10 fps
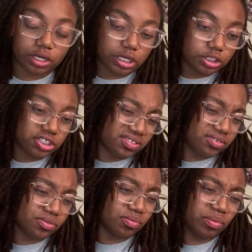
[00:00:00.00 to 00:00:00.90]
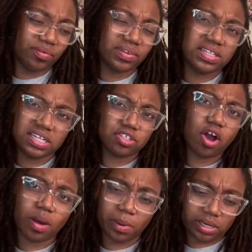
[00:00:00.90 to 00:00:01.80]
and we really didn't
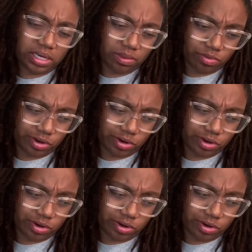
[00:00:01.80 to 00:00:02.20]
talk about it anymore.